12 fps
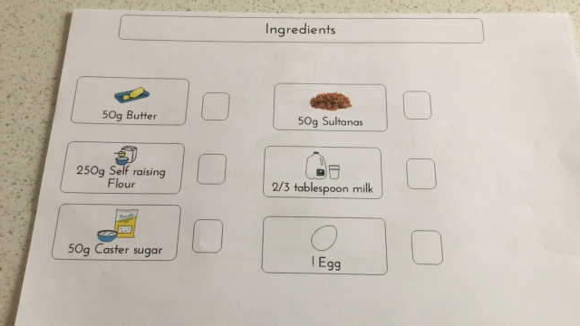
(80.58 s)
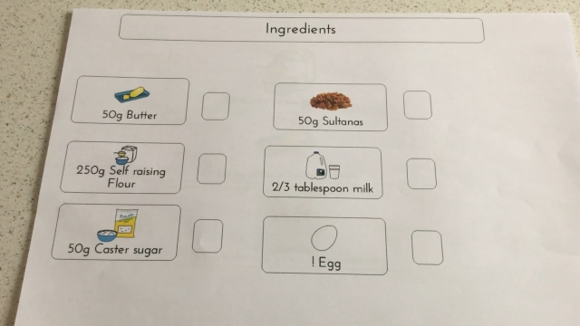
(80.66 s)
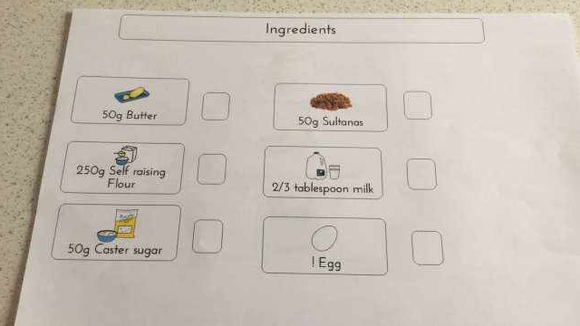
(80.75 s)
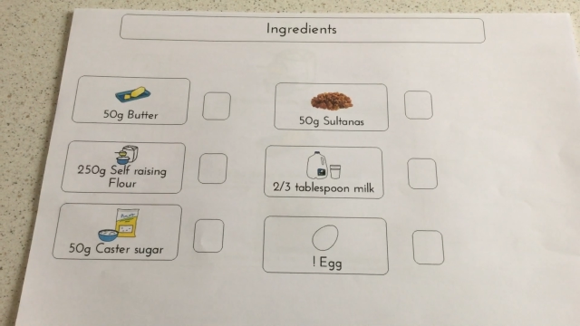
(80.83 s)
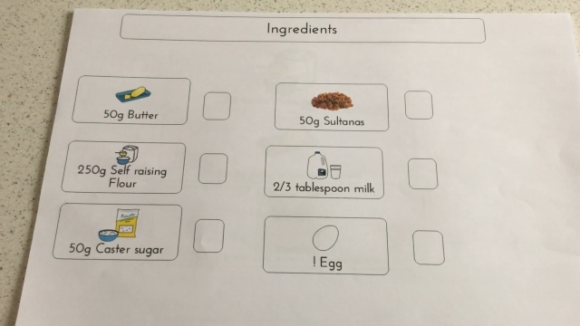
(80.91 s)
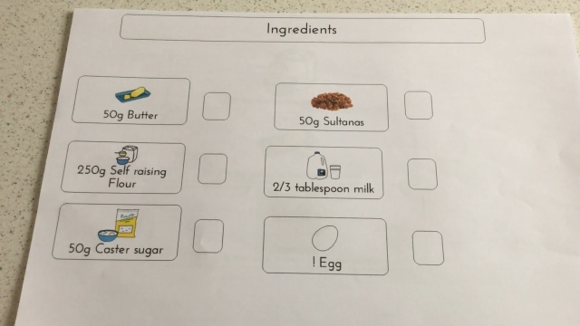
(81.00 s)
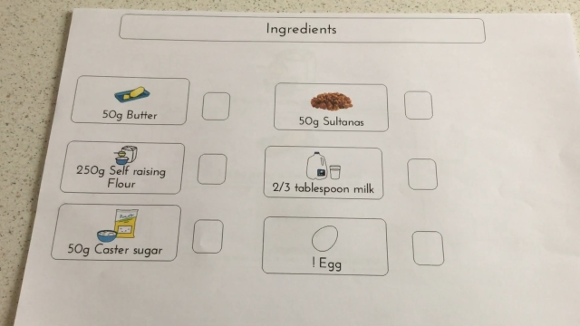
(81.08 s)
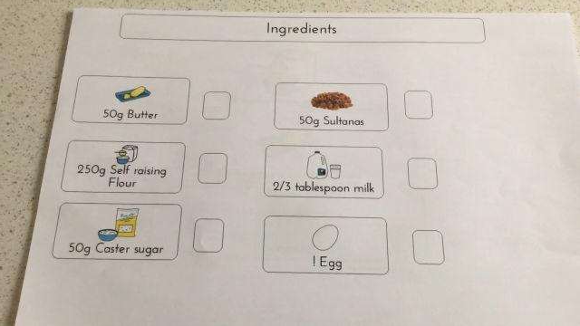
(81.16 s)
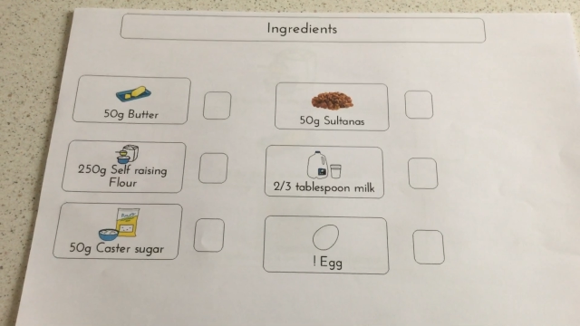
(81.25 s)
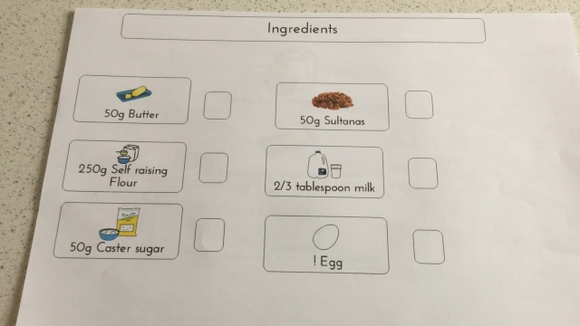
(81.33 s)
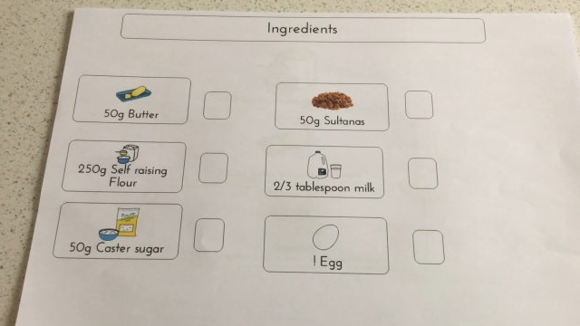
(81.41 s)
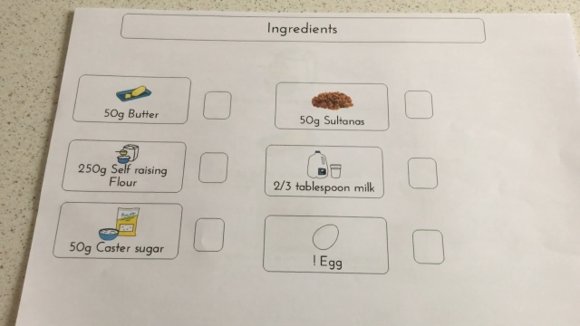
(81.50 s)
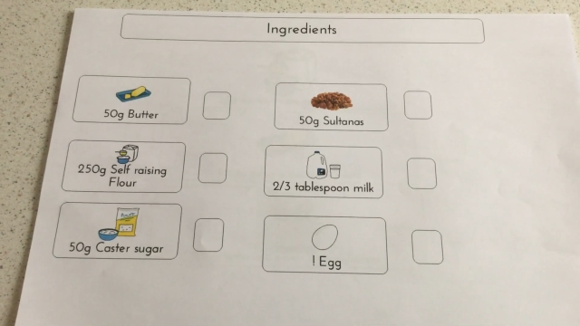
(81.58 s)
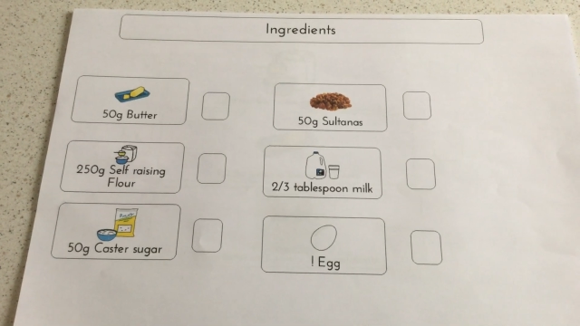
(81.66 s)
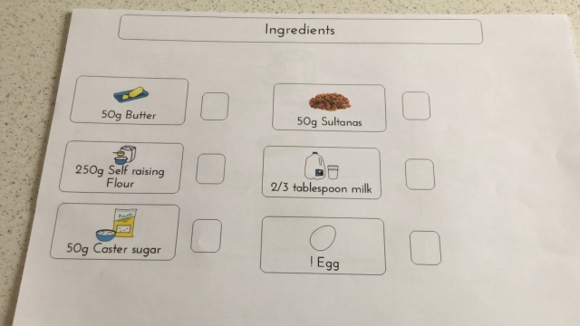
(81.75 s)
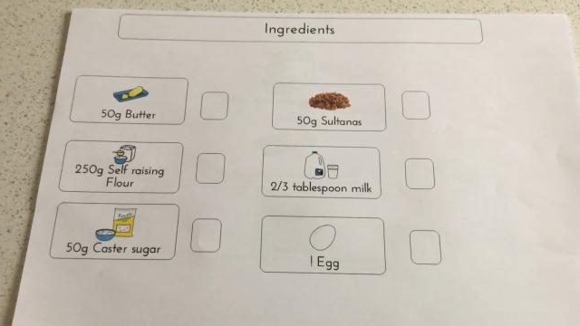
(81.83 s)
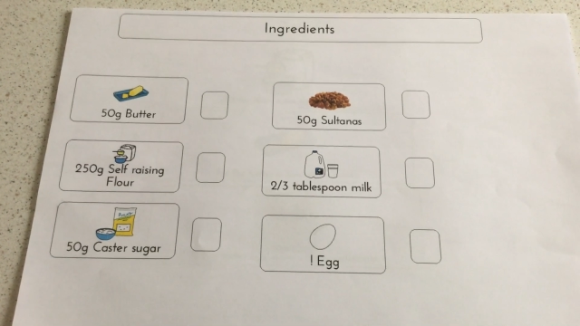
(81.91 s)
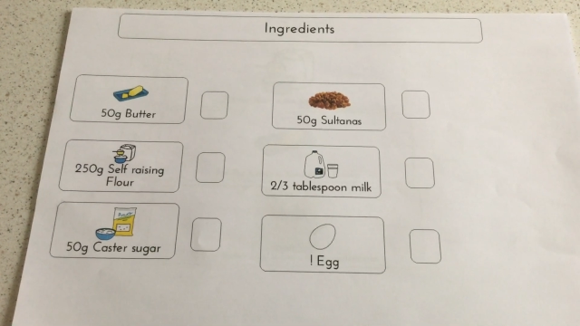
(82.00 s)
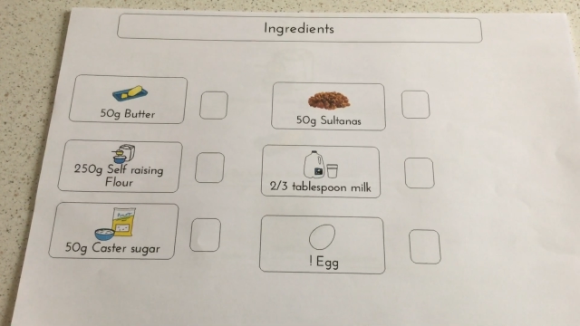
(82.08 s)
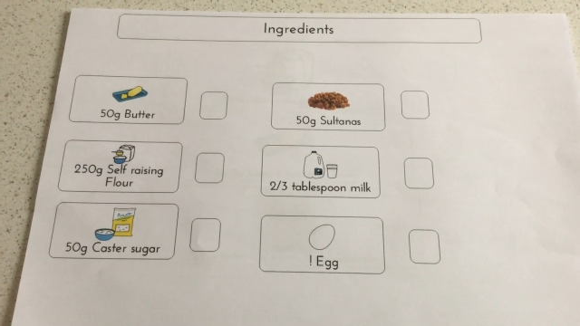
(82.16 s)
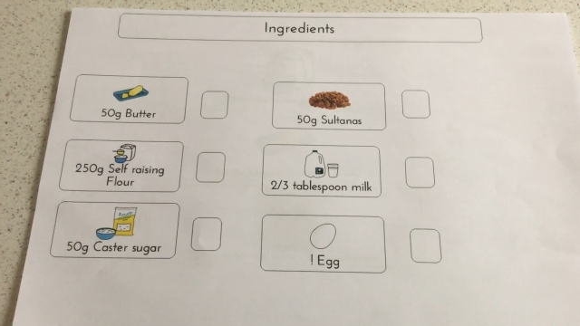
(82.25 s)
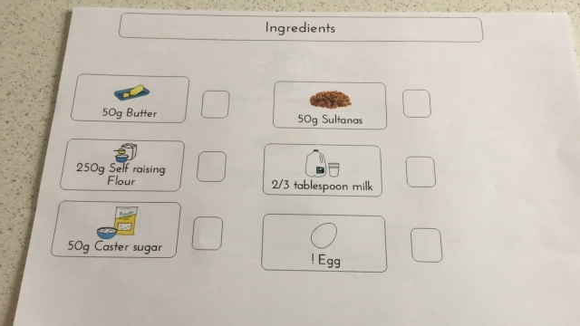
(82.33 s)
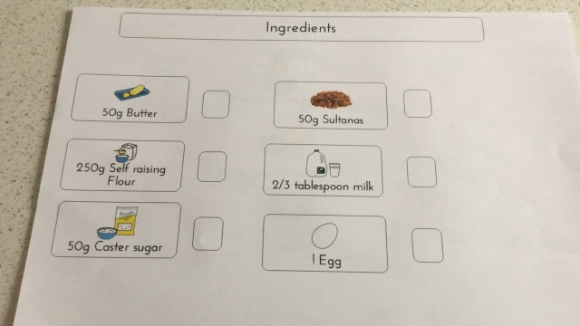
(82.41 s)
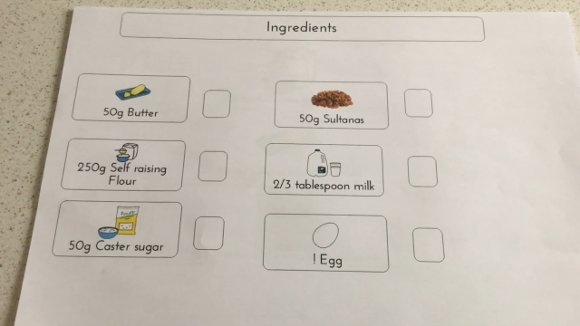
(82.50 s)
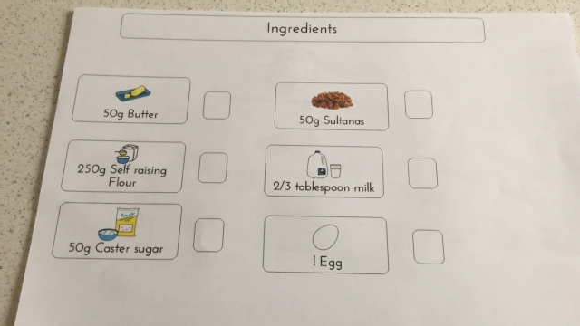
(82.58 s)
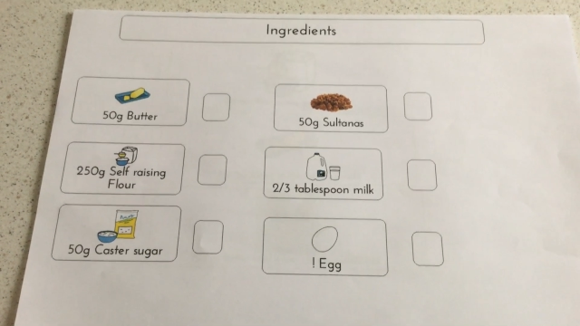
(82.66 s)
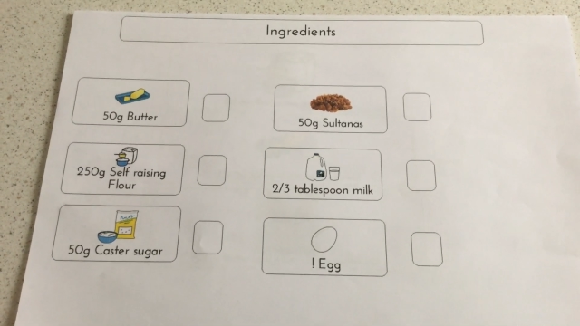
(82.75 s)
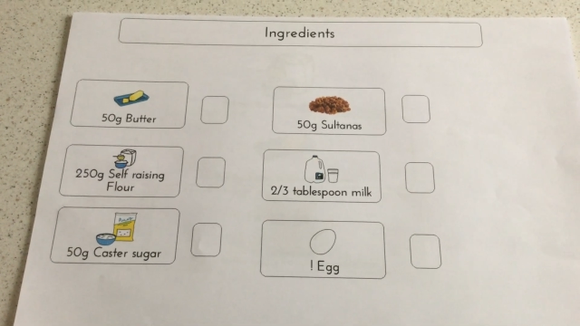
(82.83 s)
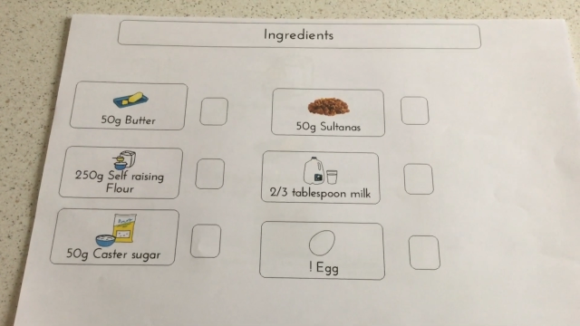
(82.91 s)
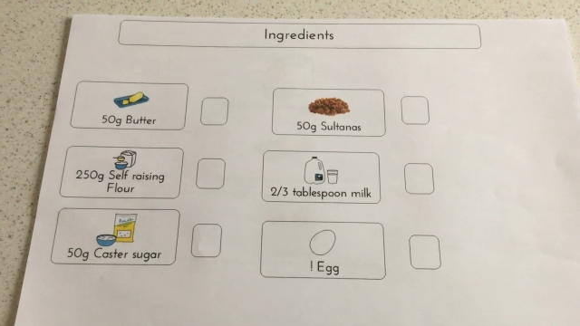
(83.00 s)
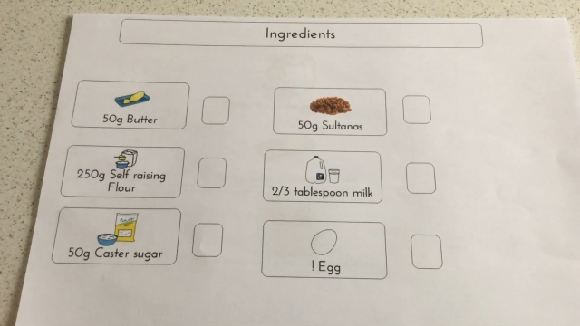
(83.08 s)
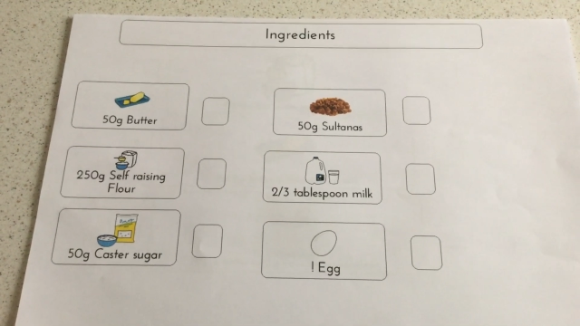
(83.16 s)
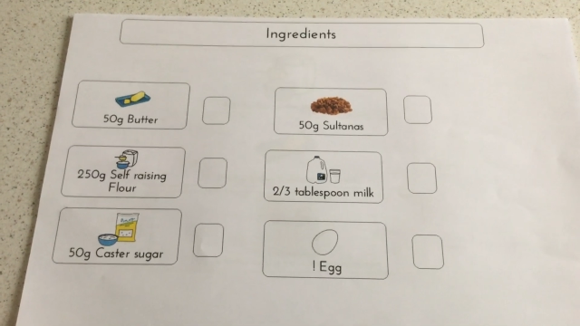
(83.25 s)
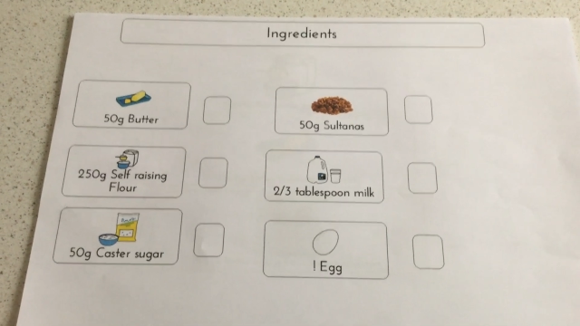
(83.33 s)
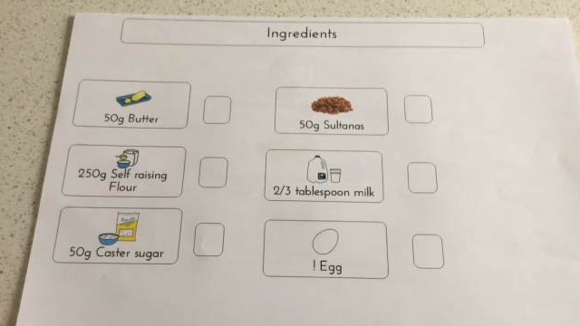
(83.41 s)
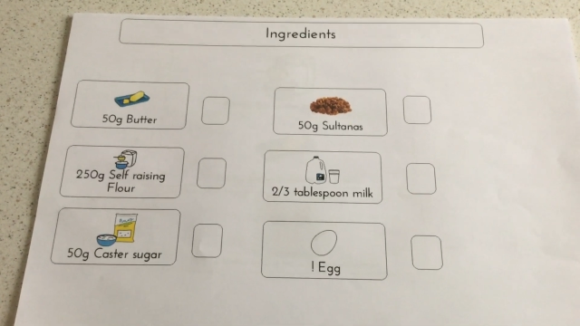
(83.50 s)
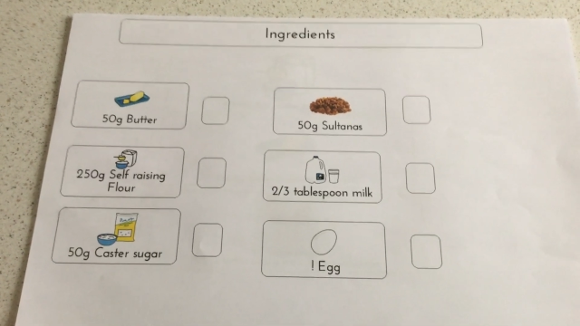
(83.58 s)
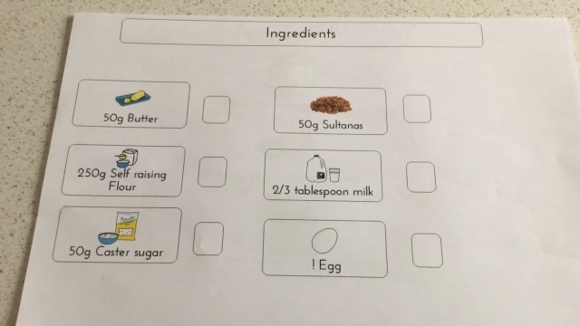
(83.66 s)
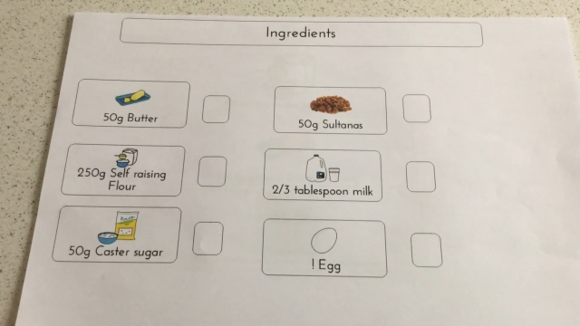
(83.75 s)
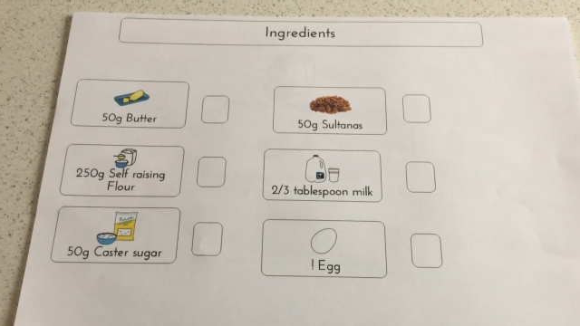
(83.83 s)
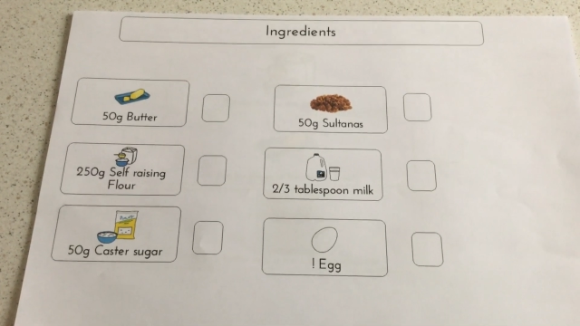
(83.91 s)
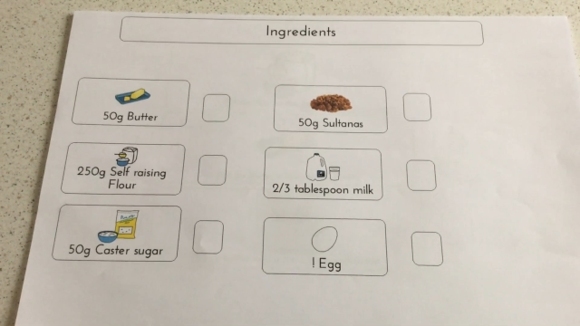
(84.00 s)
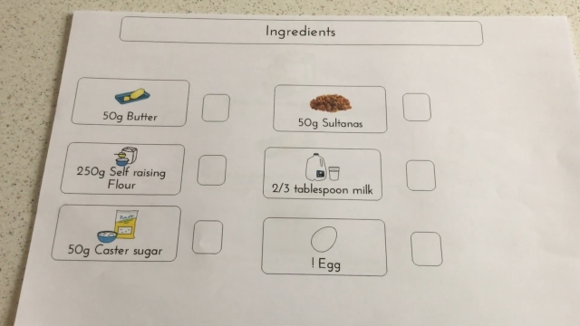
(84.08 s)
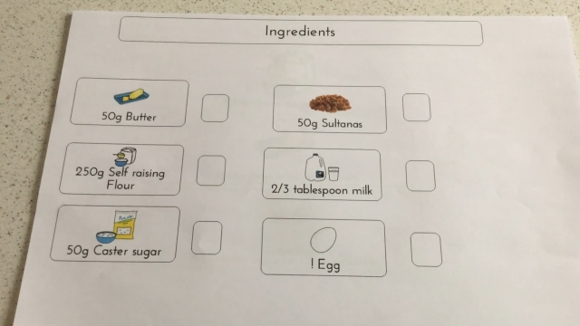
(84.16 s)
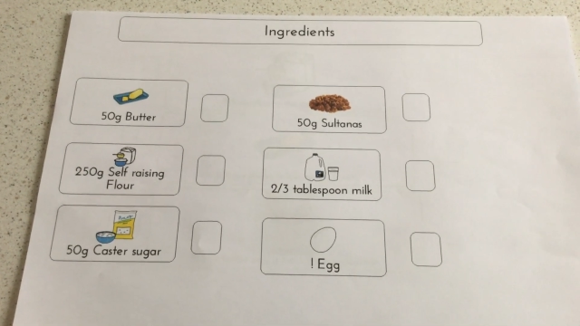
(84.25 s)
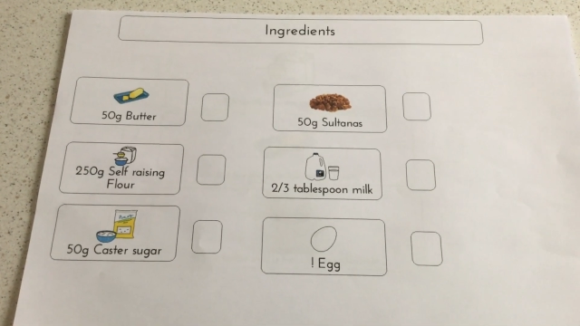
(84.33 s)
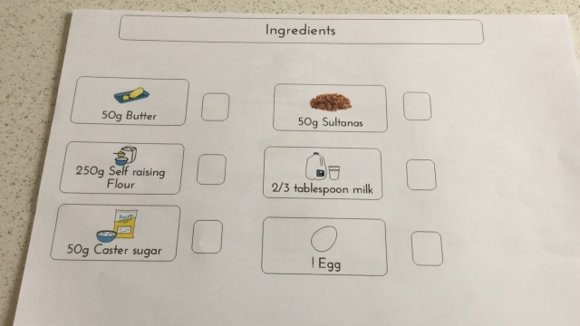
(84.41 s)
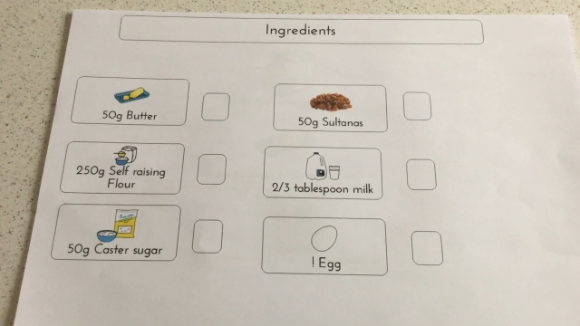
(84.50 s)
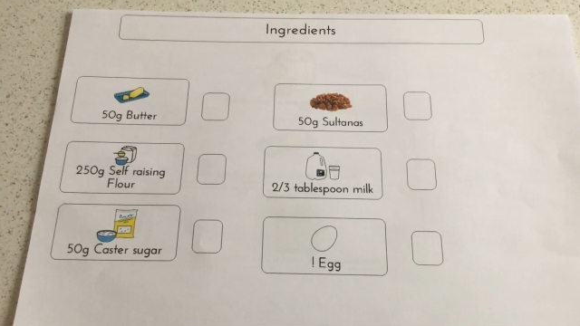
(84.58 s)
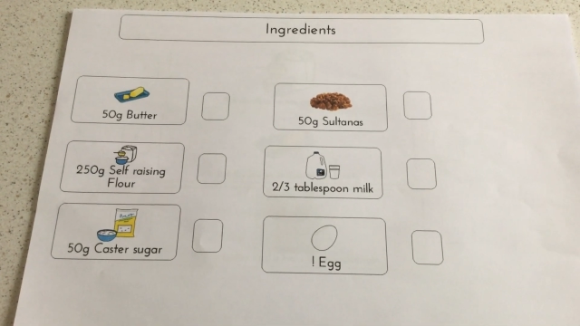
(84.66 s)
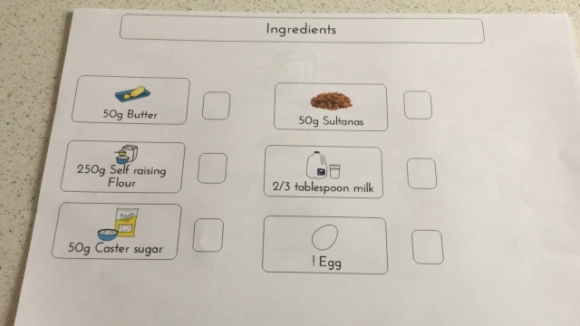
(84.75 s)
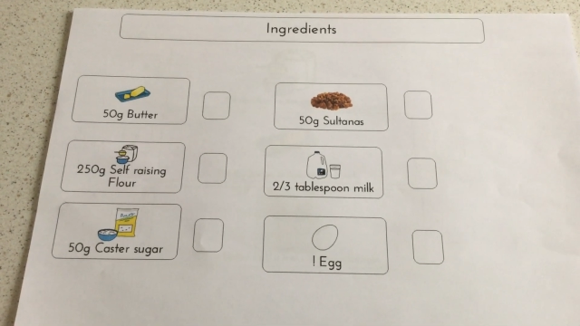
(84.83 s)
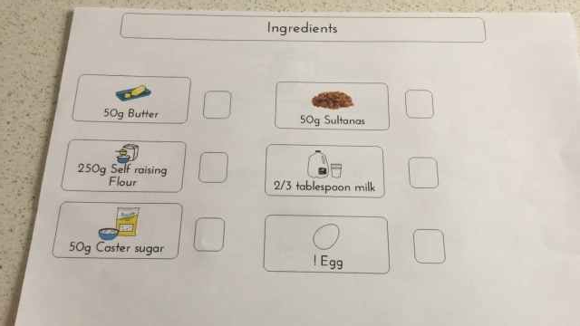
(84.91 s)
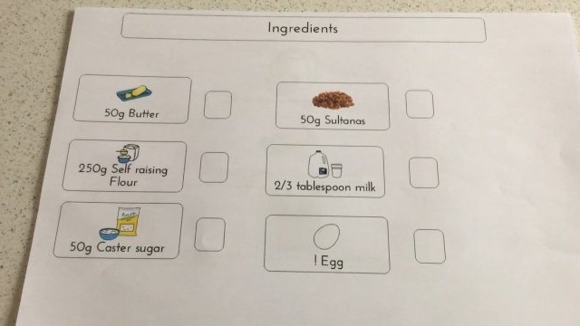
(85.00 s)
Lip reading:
(no speaker visible)